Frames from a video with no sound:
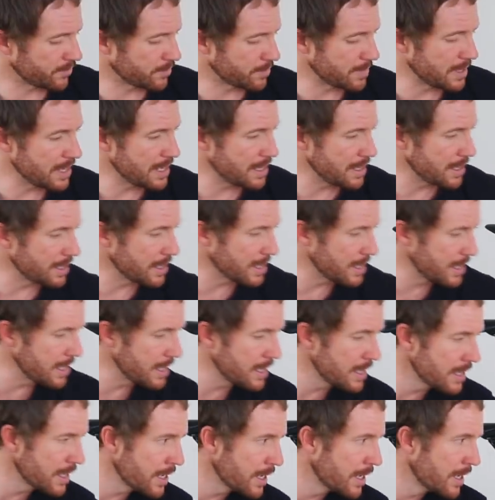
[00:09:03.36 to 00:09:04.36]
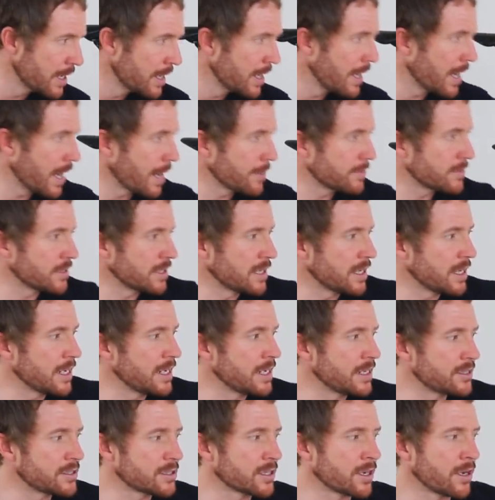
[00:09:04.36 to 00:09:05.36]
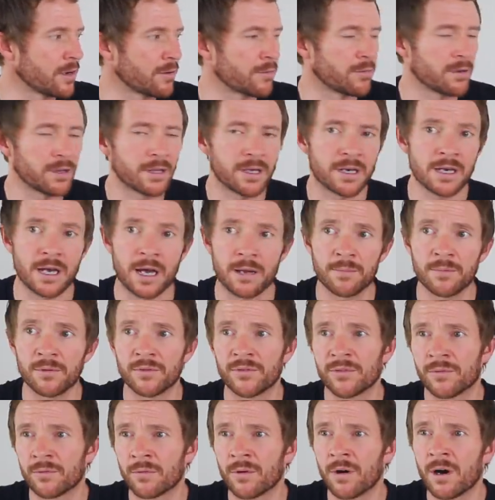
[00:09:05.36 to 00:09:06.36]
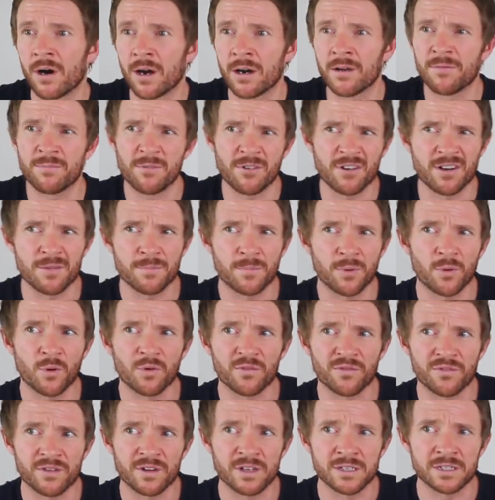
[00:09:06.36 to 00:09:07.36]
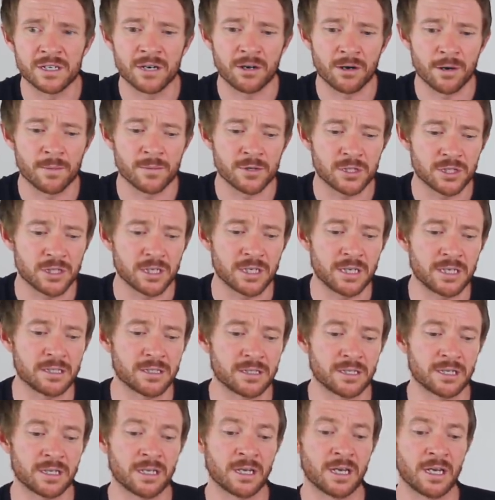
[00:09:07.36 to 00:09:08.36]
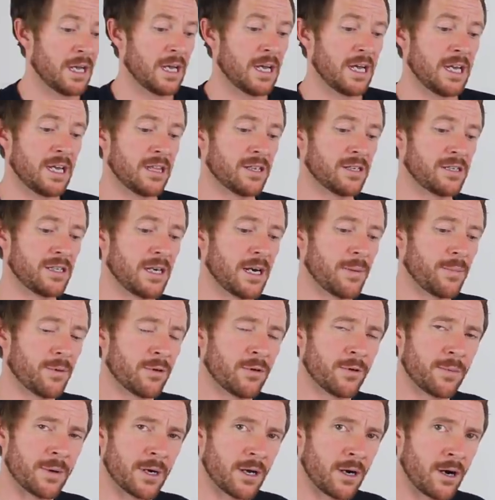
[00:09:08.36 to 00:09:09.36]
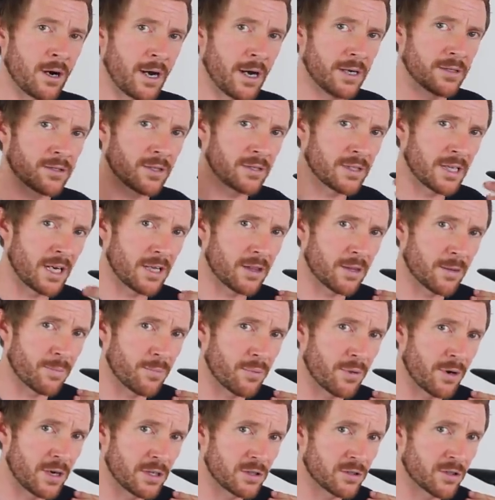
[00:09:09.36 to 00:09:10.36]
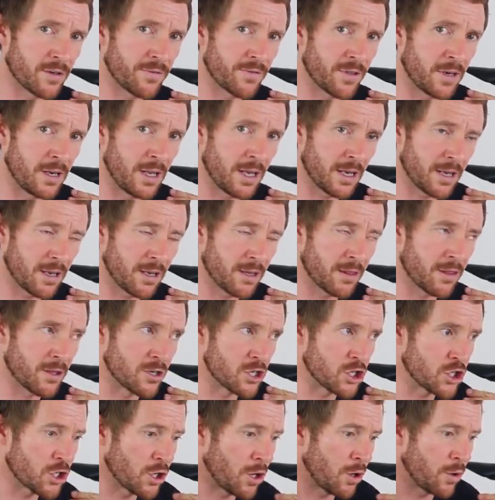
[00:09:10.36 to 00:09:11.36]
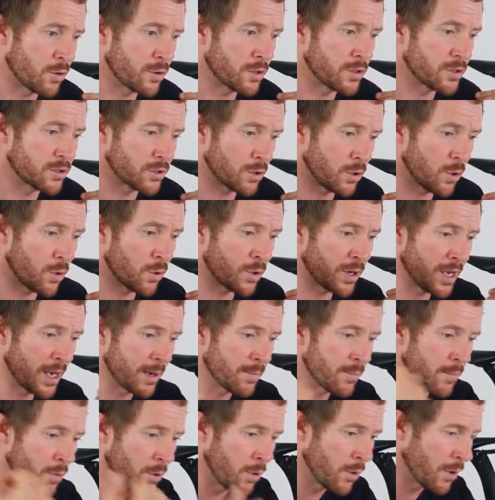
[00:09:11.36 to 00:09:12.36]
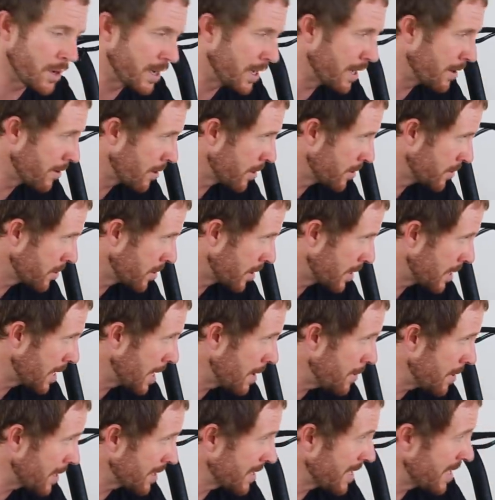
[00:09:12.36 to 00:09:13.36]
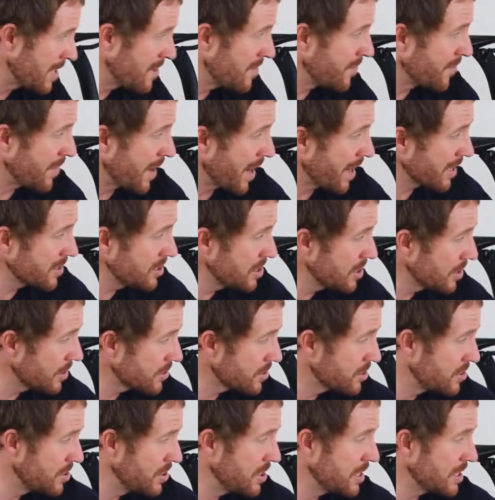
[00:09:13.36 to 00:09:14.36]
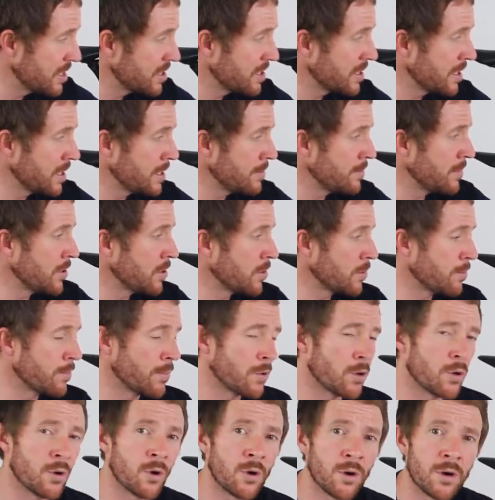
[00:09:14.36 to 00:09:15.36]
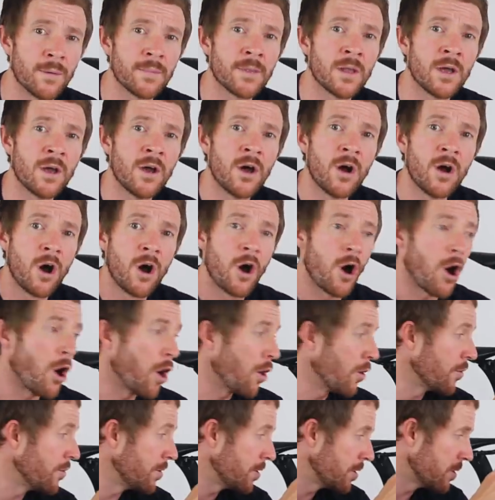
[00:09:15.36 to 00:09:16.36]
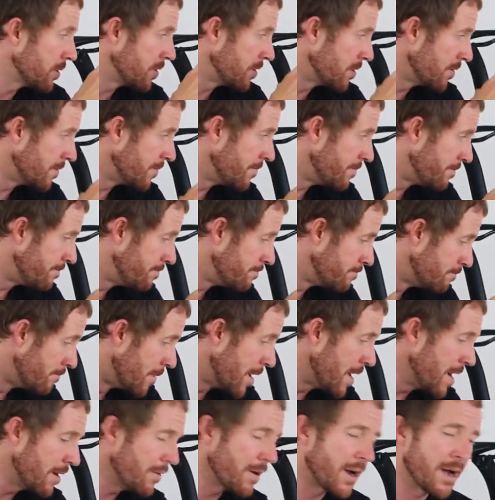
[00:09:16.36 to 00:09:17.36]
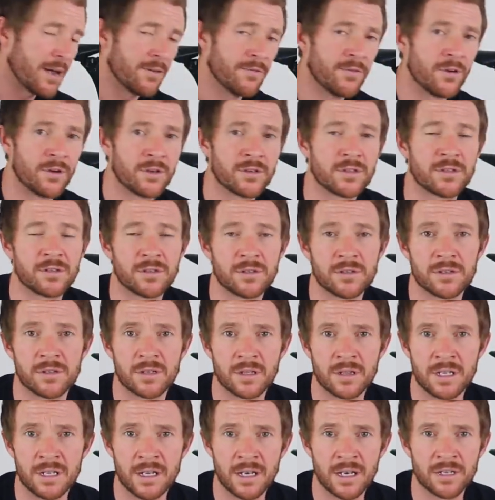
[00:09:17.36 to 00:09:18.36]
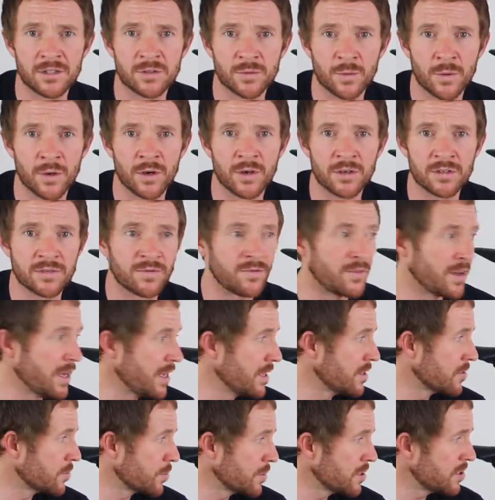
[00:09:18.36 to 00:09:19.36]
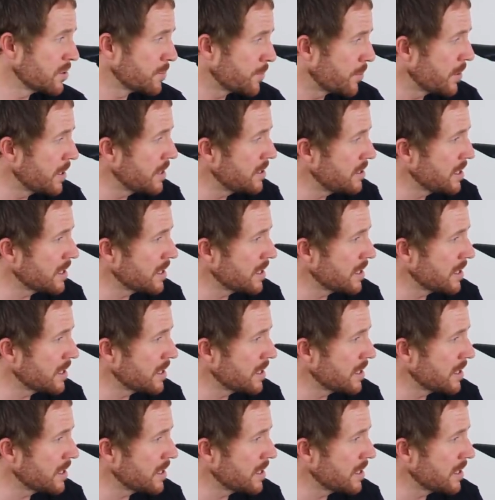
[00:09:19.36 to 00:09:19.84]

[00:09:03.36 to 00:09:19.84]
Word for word: from here to here, up to here. So it really enables the rider, very important for these aero machines to either sit up a little bit higher, so take the pressure off the neck and the shoulders or get more aerodynamic. Now you've actually got 16 mil more on the Rere versus the S-Works Venge, which is pretty